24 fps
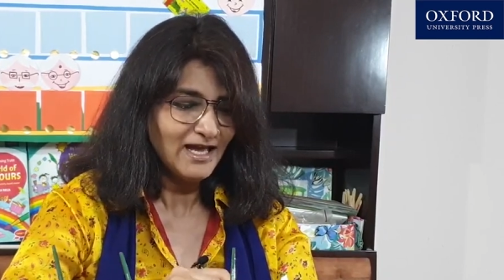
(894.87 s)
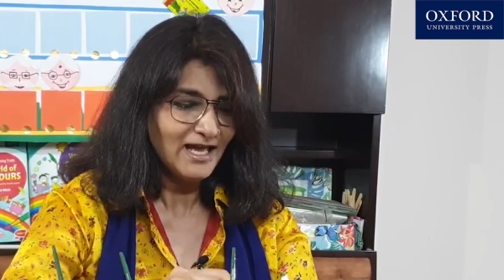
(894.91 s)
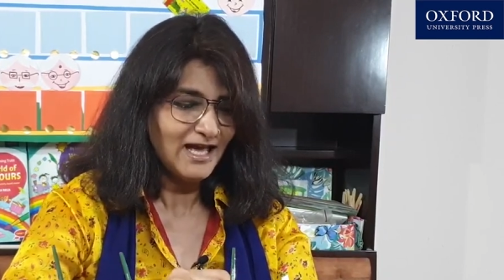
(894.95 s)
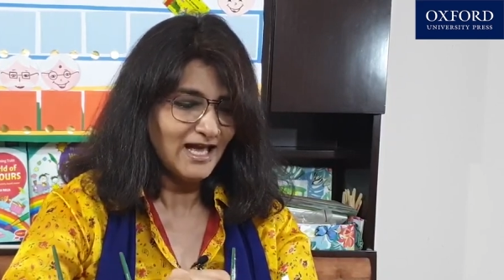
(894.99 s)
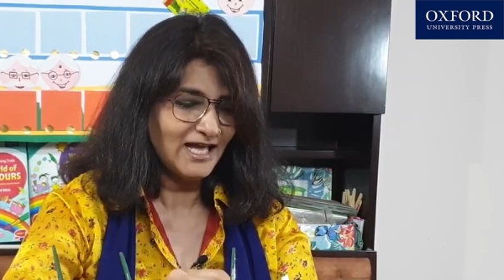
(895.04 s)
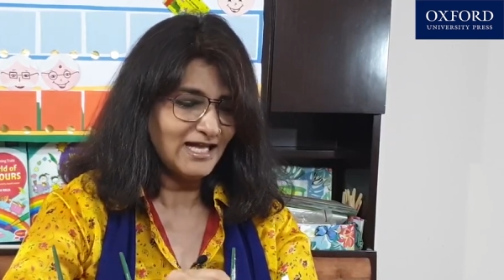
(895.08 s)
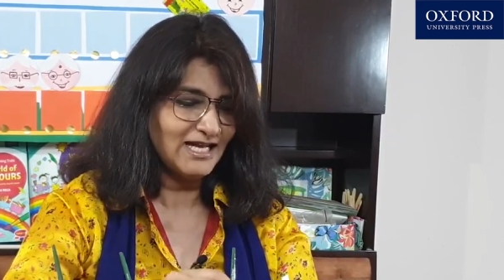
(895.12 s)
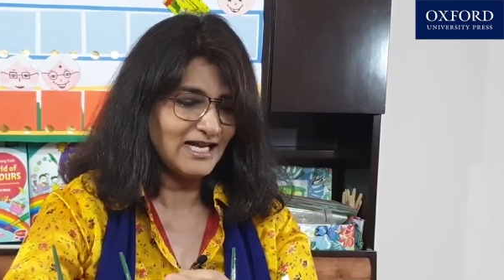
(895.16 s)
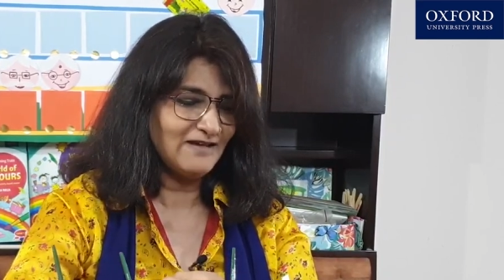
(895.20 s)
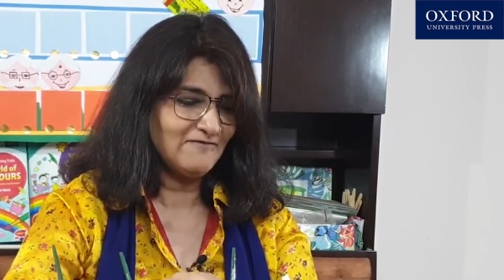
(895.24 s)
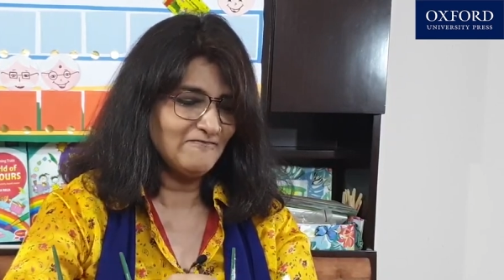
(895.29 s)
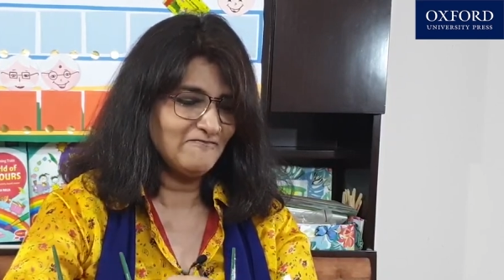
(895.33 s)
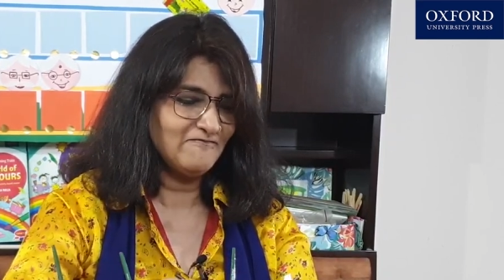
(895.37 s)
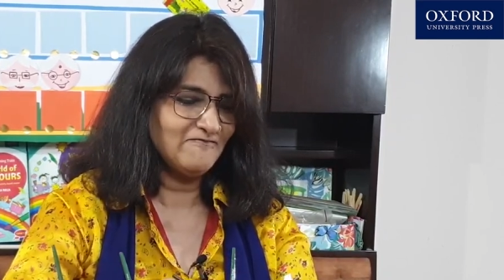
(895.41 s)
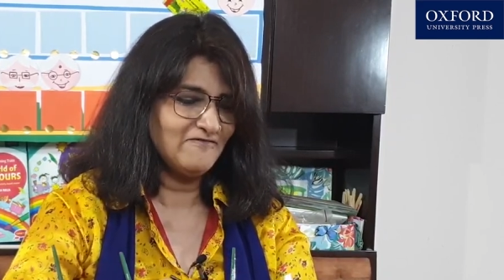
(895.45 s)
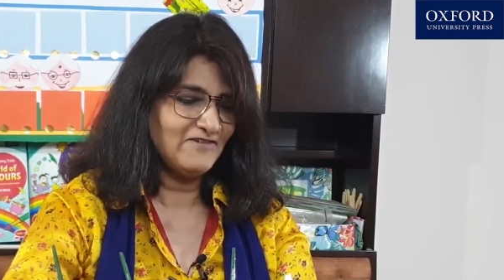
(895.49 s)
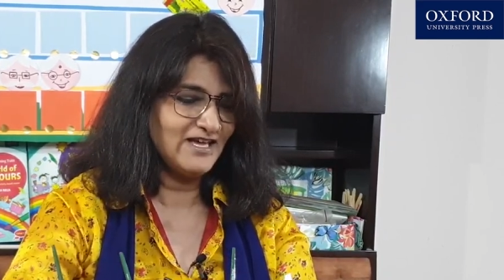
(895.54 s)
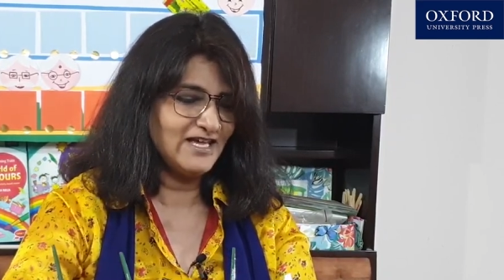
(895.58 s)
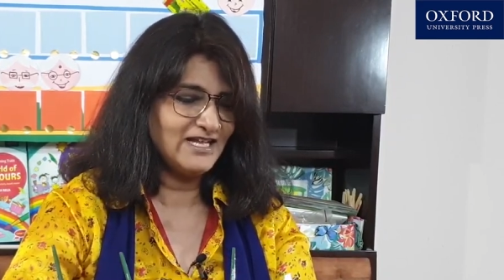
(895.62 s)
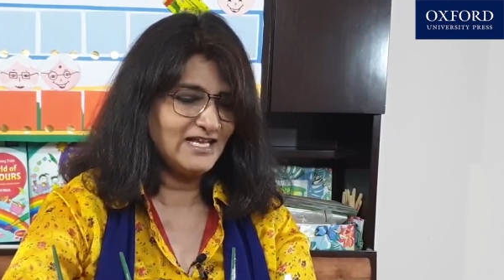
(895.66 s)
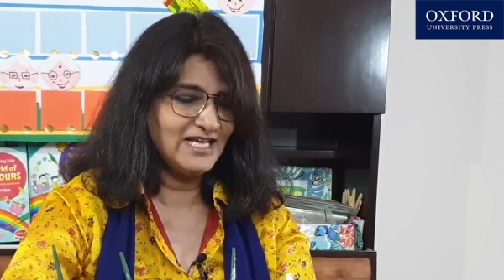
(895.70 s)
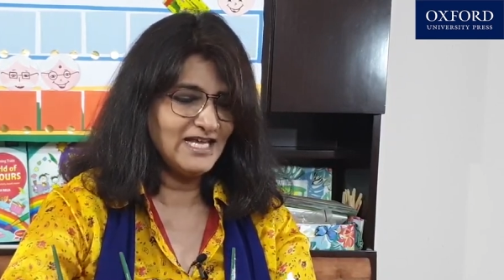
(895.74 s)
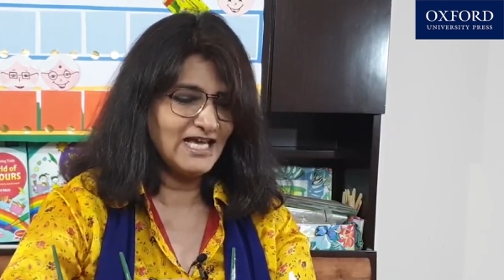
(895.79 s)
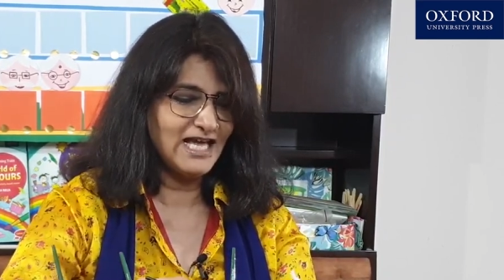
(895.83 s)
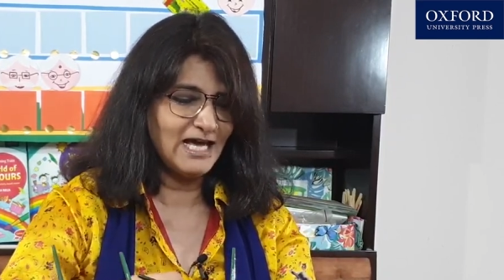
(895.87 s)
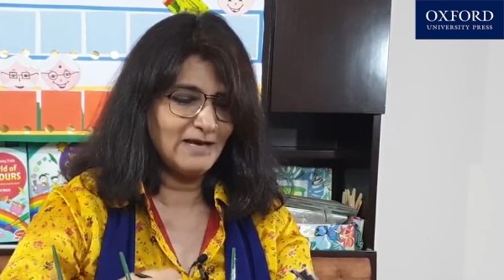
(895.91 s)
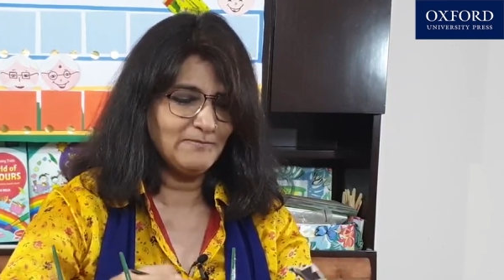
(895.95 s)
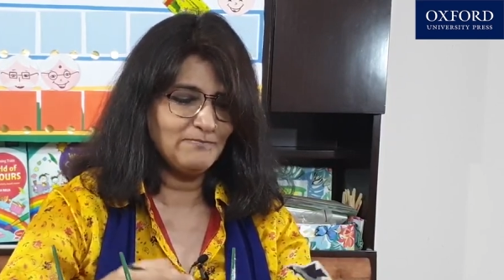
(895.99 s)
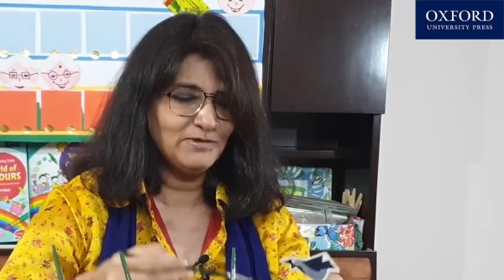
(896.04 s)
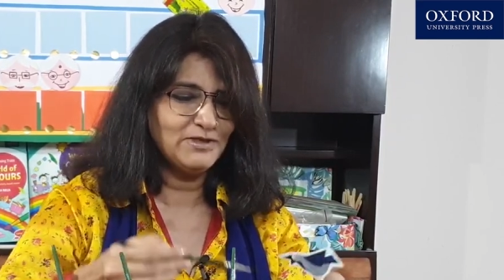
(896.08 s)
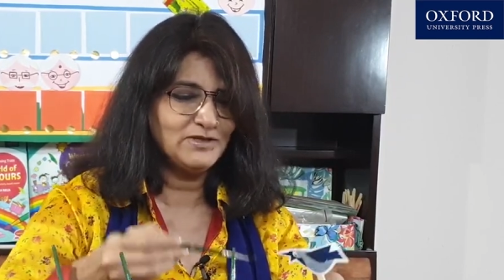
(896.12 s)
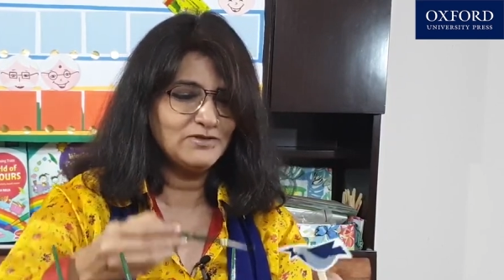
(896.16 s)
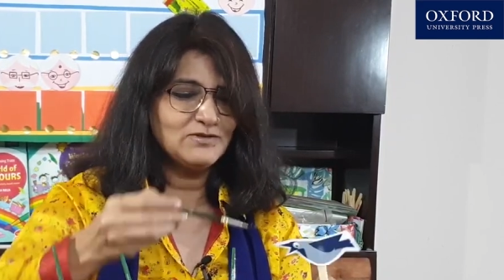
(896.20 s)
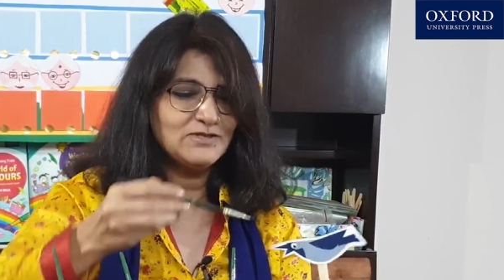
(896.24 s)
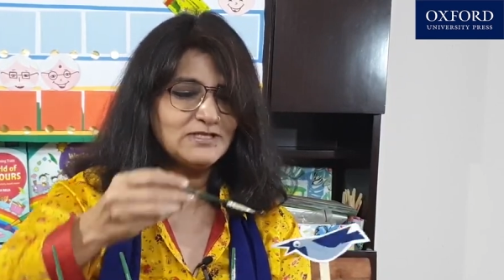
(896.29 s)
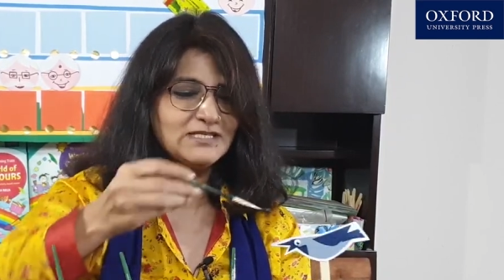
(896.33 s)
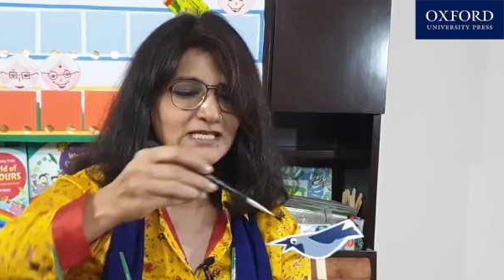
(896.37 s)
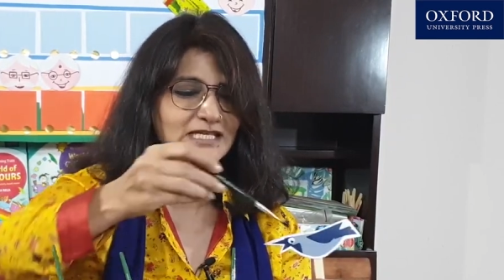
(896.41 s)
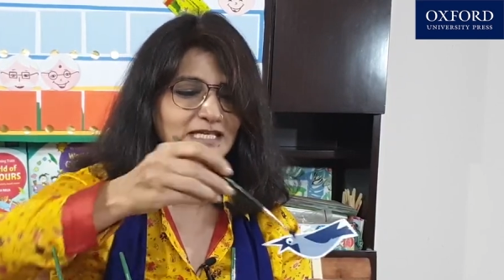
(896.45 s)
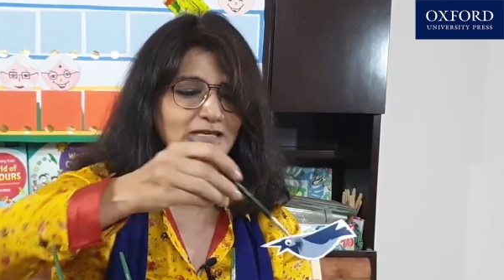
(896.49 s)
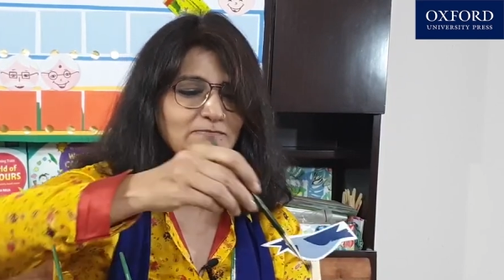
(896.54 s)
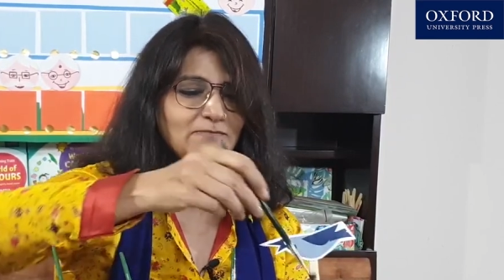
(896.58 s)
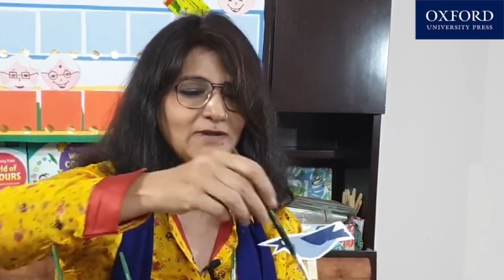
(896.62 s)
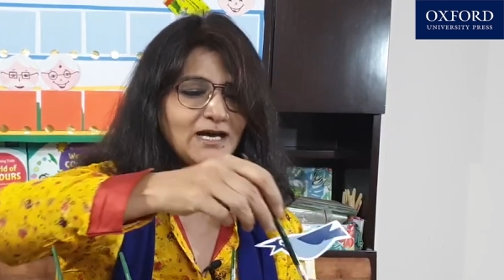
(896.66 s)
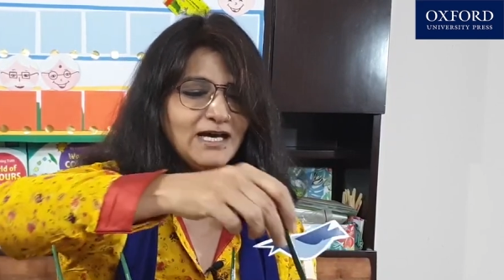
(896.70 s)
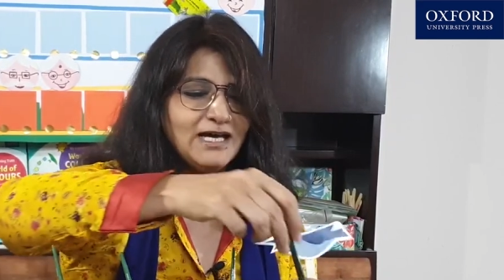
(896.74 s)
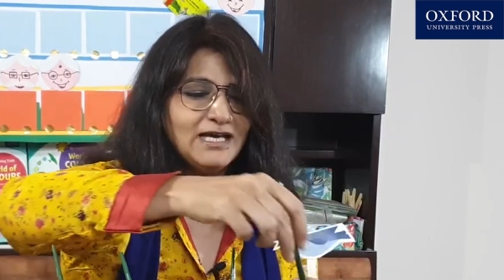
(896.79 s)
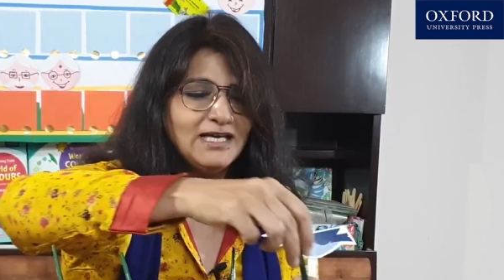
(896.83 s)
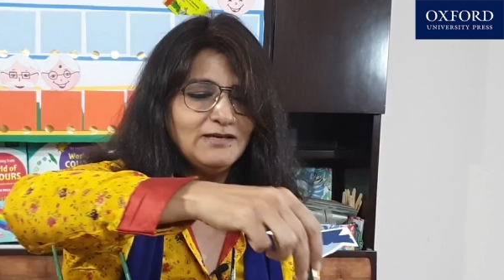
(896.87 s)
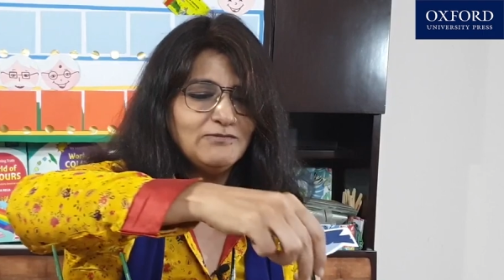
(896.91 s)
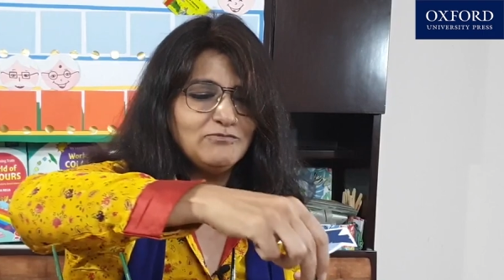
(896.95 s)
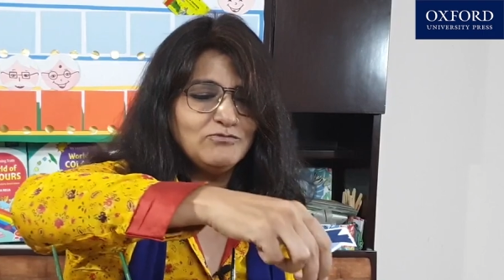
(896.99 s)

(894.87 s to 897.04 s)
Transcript: and I'm very happy to see my